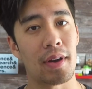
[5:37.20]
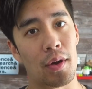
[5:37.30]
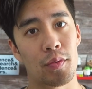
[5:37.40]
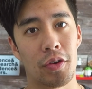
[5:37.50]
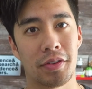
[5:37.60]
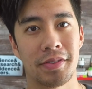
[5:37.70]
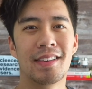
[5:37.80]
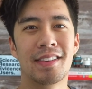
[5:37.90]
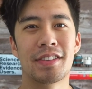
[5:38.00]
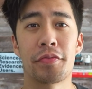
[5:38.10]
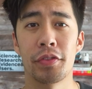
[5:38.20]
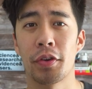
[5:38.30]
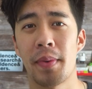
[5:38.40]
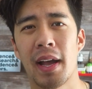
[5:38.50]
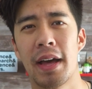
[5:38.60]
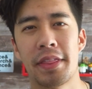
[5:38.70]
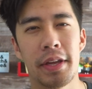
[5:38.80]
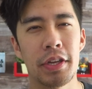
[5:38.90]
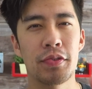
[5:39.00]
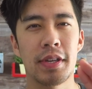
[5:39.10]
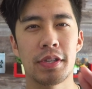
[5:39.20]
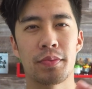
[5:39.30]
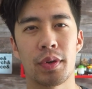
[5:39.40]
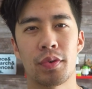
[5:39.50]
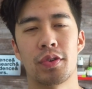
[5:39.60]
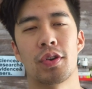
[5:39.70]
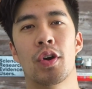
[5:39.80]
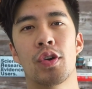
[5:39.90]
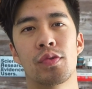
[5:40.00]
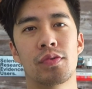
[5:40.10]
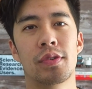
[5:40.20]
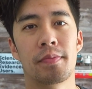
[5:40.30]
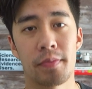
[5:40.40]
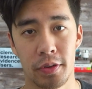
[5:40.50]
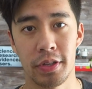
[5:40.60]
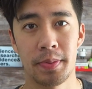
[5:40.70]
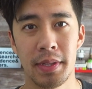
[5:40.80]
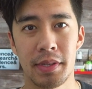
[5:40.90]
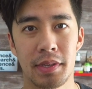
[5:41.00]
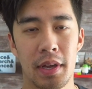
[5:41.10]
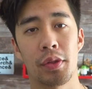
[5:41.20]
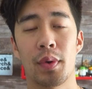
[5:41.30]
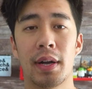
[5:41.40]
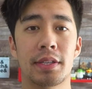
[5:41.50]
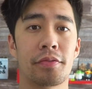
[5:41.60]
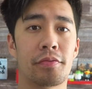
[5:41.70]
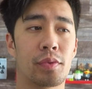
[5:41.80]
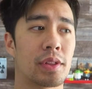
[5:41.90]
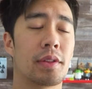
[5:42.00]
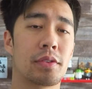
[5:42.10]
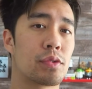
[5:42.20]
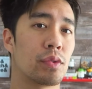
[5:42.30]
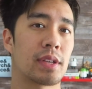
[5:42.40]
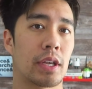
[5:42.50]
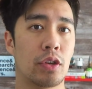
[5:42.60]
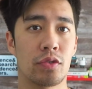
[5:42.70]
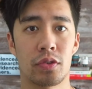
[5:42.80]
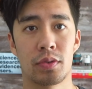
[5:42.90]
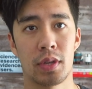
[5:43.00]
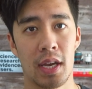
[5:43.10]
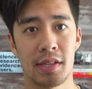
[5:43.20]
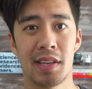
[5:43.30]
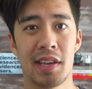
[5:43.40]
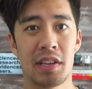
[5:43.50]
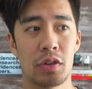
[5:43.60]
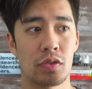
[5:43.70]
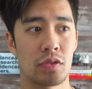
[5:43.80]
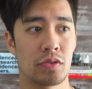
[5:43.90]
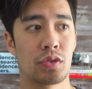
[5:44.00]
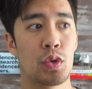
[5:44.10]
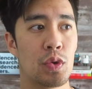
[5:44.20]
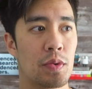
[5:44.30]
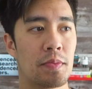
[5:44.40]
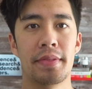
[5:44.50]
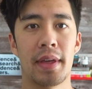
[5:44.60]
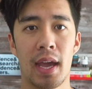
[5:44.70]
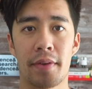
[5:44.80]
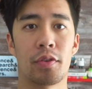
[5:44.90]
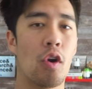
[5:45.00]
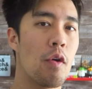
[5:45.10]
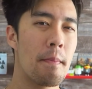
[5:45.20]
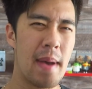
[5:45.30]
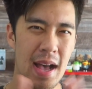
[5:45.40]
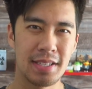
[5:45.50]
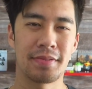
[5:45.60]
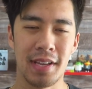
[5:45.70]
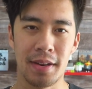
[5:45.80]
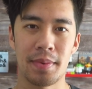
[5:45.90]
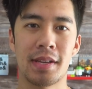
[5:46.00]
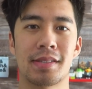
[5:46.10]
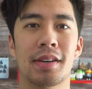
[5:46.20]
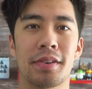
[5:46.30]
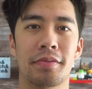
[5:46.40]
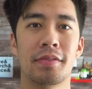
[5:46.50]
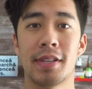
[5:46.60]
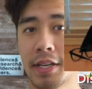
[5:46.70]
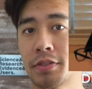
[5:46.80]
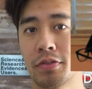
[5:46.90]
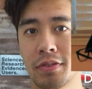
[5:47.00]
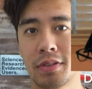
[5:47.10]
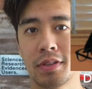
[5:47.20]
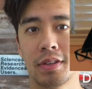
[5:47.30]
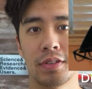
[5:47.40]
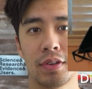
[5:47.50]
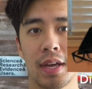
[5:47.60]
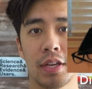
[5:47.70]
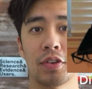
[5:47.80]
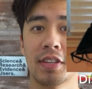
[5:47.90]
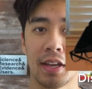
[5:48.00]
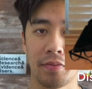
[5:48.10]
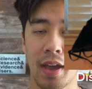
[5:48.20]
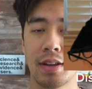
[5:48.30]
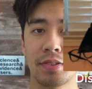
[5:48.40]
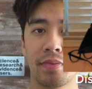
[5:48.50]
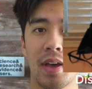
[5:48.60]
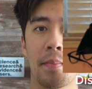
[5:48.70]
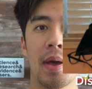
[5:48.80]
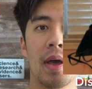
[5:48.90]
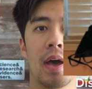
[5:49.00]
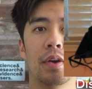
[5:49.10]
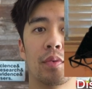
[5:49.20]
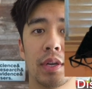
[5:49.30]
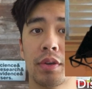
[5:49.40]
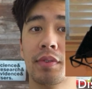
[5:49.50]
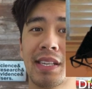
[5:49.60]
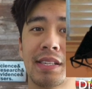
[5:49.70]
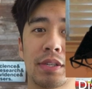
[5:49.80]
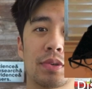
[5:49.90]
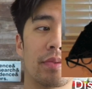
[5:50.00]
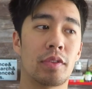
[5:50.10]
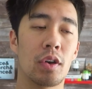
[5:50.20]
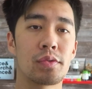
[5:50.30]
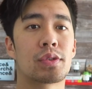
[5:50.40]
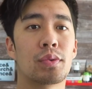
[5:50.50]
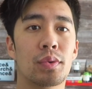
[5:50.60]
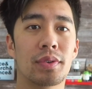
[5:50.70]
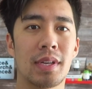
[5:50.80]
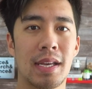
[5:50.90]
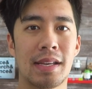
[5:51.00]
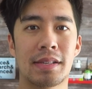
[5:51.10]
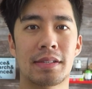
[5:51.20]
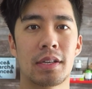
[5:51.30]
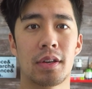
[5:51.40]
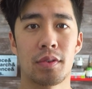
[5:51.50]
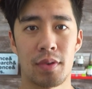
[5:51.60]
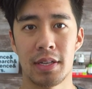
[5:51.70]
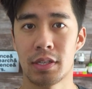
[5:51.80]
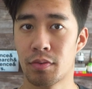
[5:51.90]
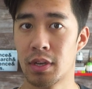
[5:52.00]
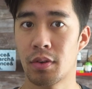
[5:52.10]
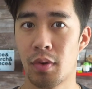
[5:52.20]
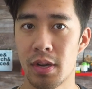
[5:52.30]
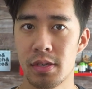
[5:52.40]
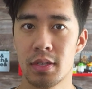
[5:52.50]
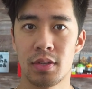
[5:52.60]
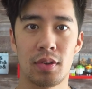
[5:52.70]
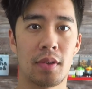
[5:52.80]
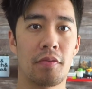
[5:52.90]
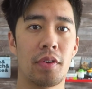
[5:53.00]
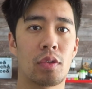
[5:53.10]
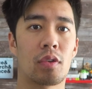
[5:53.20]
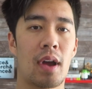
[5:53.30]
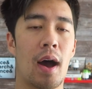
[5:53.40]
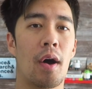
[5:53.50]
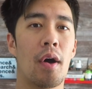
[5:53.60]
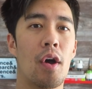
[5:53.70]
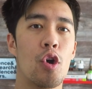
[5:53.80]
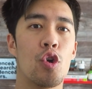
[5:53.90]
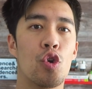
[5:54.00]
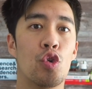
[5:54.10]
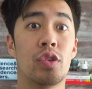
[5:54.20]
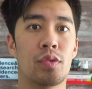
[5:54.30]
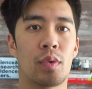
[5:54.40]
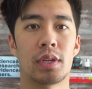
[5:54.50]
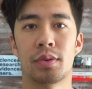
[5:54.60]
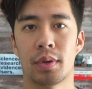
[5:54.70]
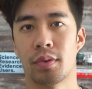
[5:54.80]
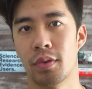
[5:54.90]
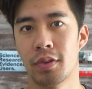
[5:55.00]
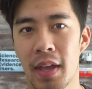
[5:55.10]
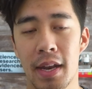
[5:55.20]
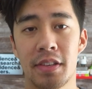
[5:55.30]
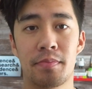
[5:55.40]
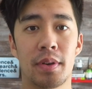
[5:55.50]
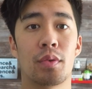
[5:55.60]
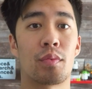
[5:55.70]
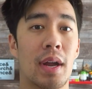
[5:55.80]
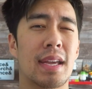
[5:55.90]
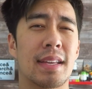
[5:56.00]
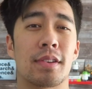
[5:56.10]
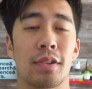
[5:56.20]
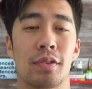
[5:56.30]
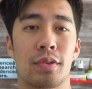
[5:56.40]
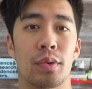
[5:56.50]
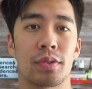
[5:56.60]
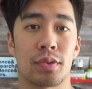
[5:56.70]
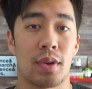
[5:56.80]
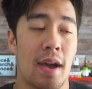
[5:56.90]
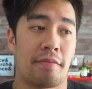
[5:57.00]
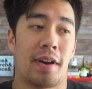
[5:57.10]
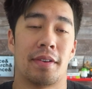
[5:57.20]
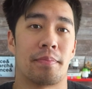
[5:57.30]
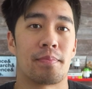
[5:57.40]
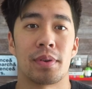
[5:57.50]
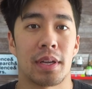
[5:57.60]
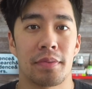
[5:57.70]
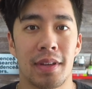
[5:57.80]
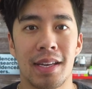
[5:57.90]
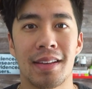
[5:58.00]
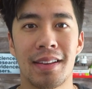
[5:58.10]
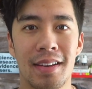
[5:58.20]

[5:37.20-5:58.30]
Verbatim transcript: of how it works. So for LookBack, I think you need to recruit your own participants. Otherwise, with other tools like User Testing, UserZoom, they have their own massive database of testers so that you can take advantage of them. What you'll need to do with those tools is create screener questions so you can filter out who you want to recruit, and it's built right into those tools, so I find them pretty convenient.